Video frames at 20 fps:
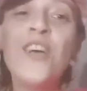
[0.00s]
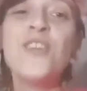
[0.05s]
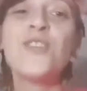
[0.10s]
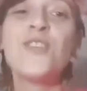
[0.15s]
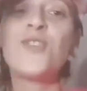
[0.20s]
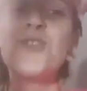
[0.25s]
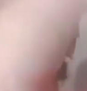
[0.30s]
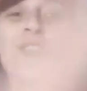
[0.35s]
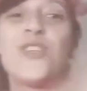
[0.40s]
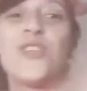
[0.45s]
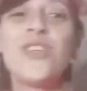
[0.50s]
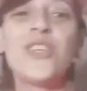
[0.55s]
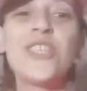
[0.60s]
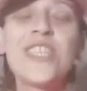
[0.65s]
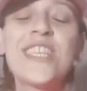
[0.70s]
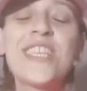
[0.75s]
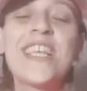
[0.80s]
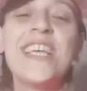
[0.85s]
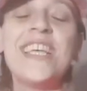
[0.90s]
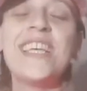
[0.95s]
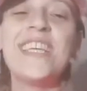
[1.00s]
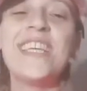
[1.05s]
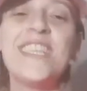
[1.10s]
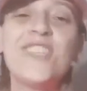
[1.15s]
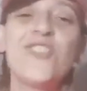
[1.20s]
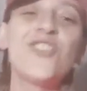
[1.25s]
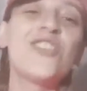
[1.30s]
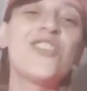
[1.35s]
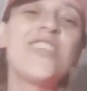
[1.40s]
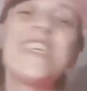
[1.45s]
So it's just like,
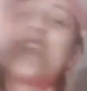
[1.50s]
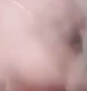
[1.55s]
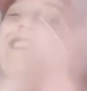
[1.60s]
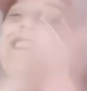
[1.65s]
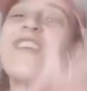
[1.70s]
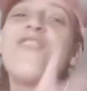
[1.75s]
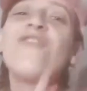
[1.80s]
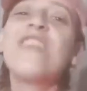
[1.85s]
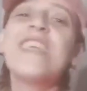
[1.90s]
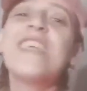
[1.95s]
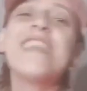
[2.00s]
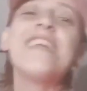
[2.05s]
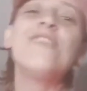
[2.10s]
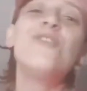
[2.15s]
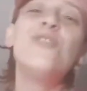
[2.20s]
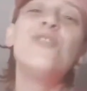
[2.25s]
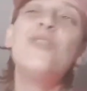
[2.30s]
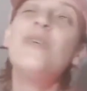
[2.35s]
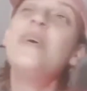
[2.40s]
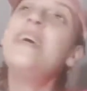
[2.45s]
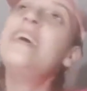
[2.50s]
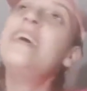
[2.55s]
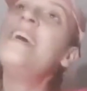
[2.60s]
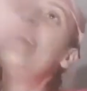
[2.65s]
it's just this lovely little